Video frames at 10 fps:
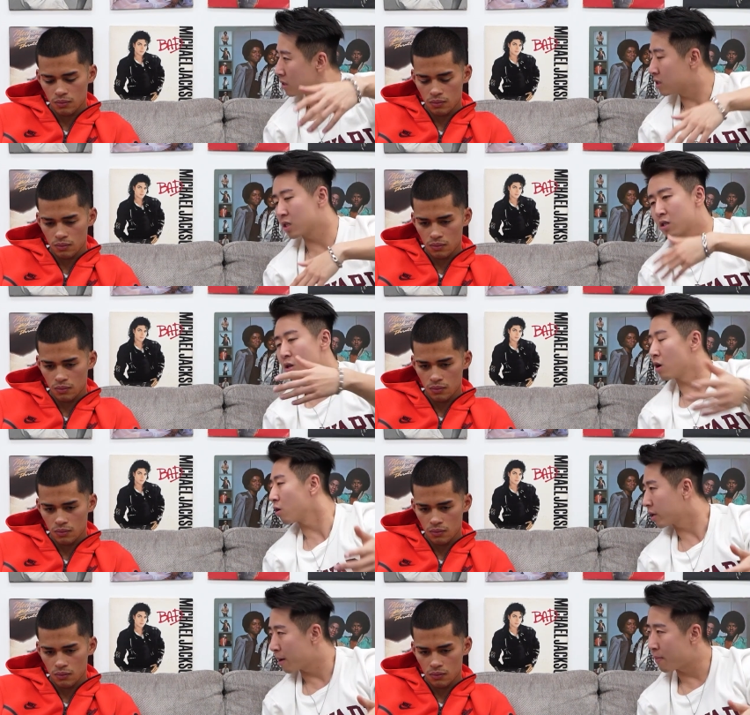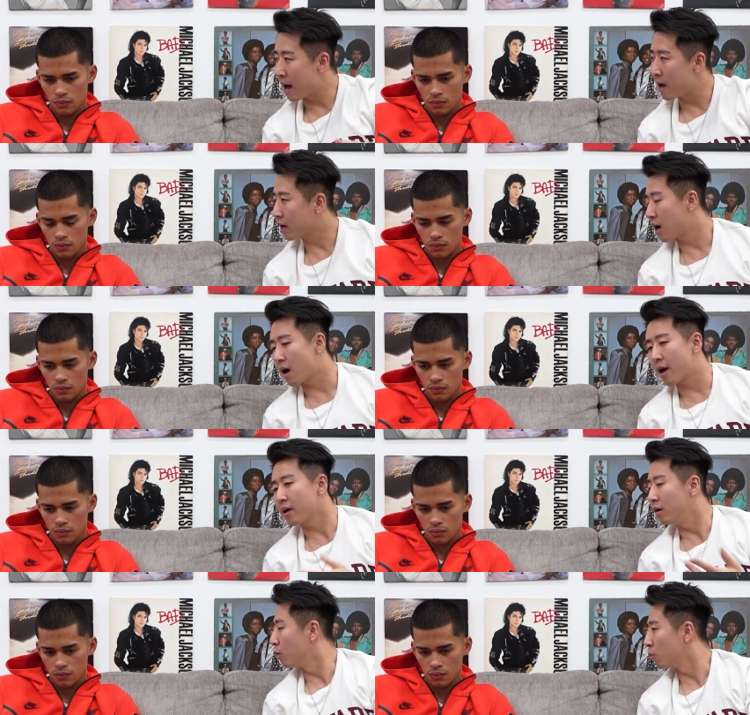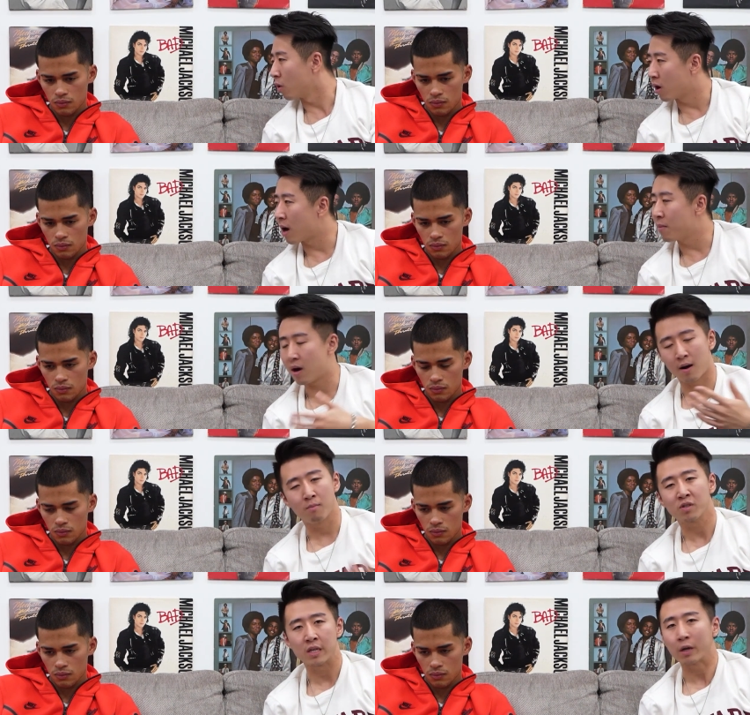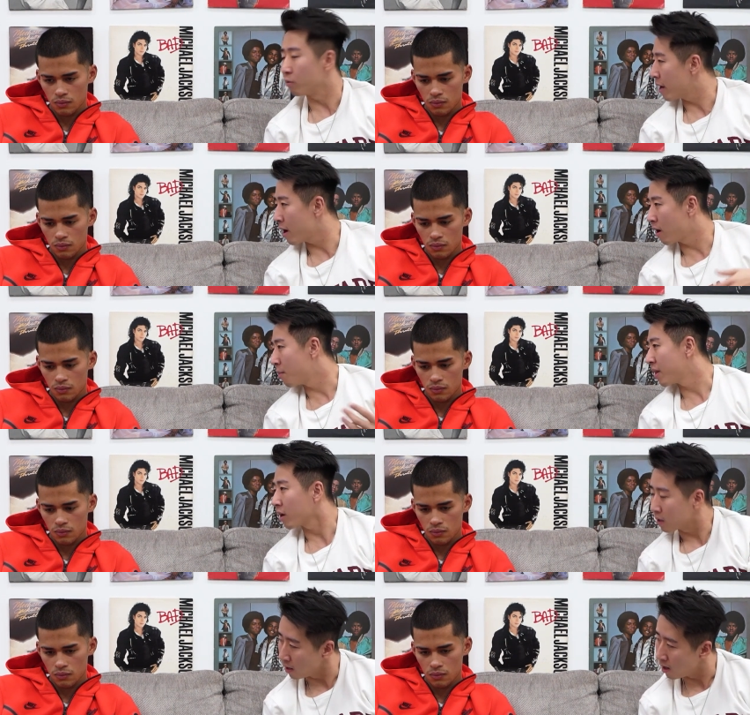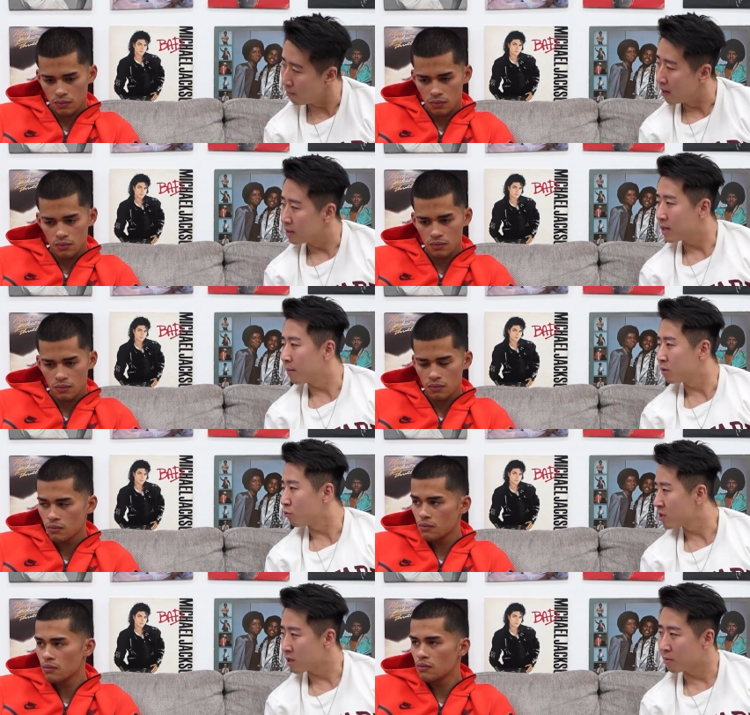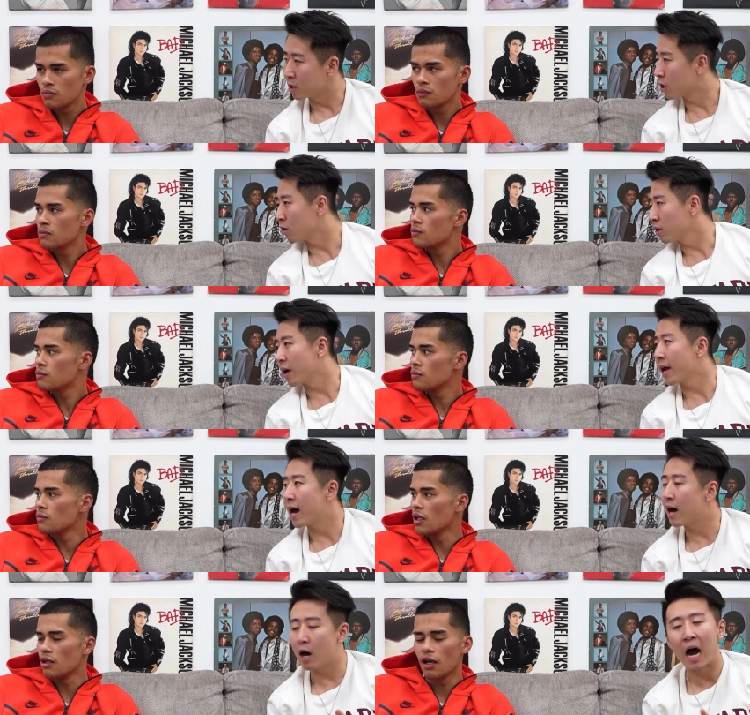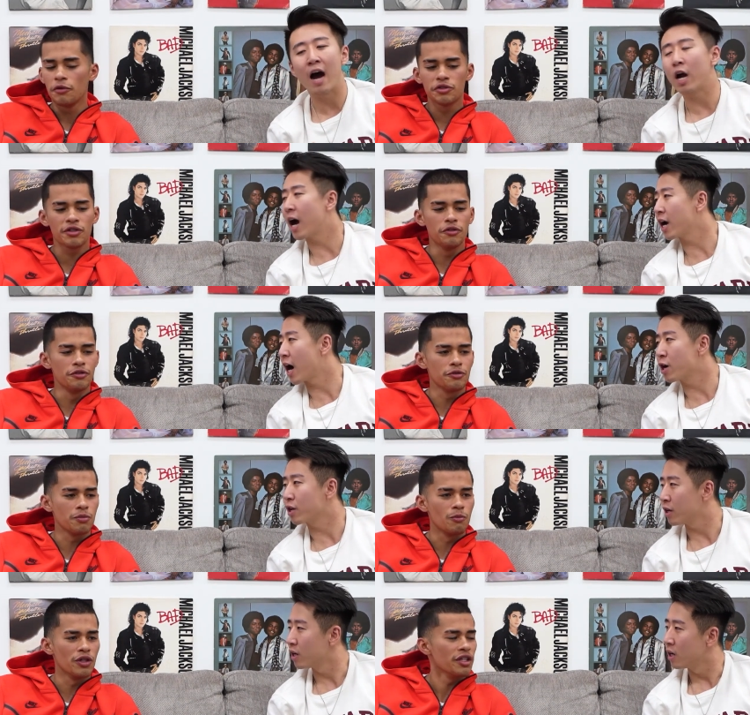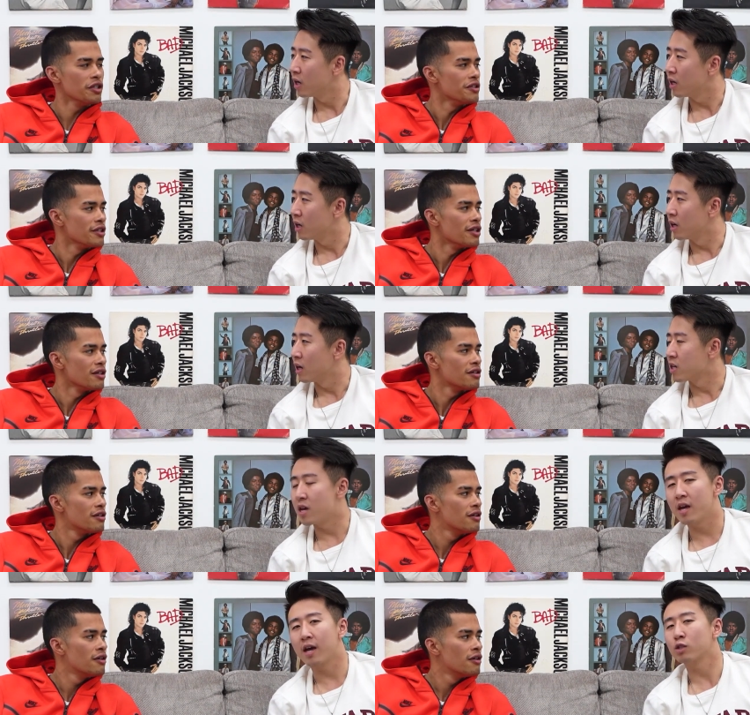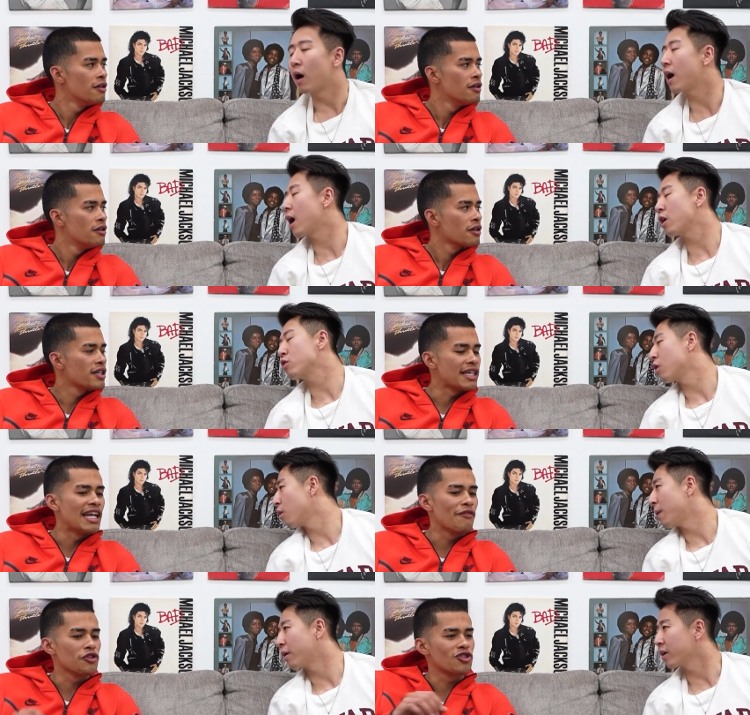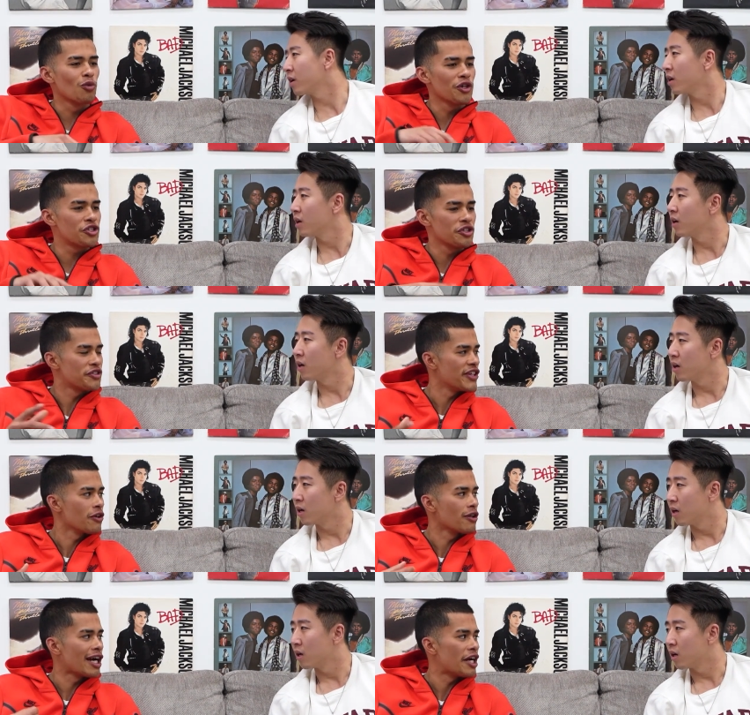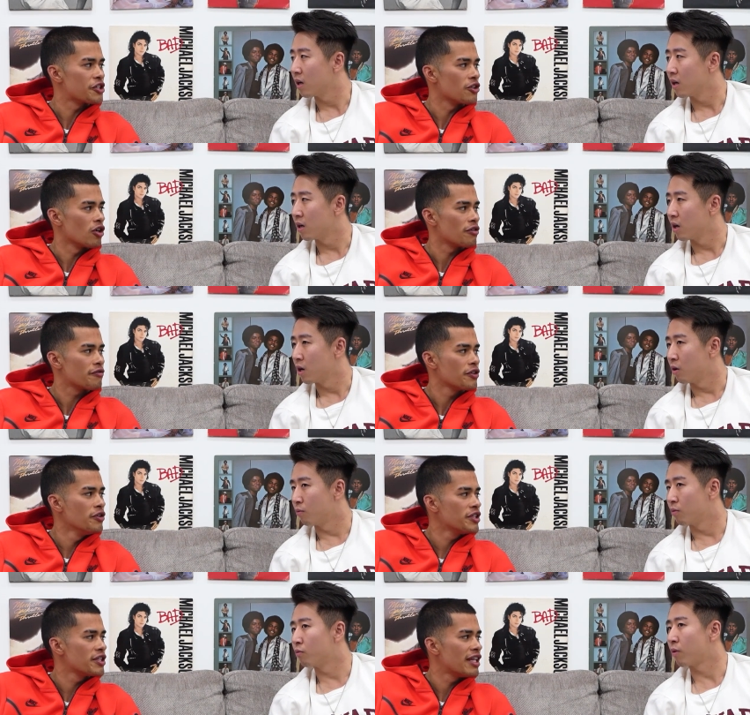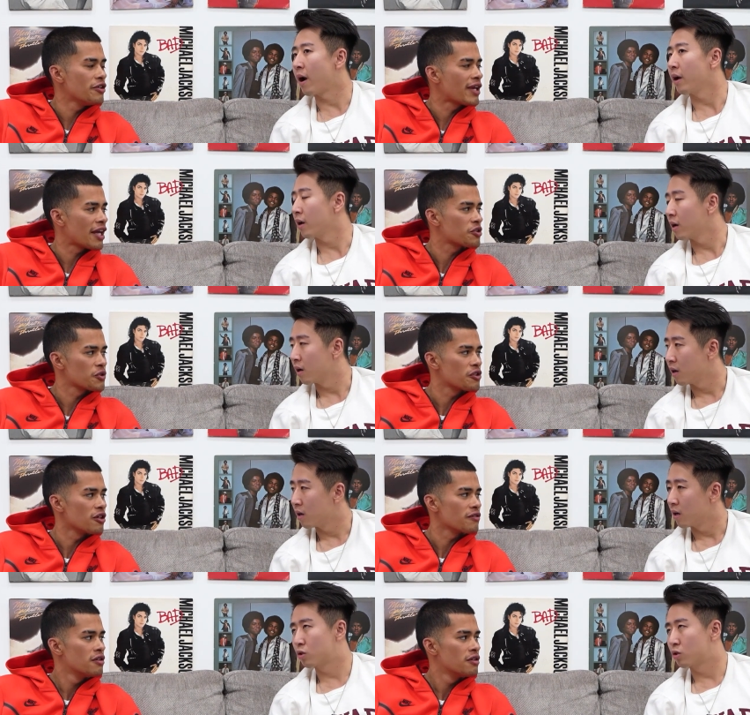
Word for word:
Speaker 1: to just, you know, get back? All right, word. I'm single now. I'm at the club. Time to rizz up a girl. Like
Speaker 2: it was really easy. Yeah. So how do you? Because I never switched the single guy shit off. You need to. Right. You can't switch it off.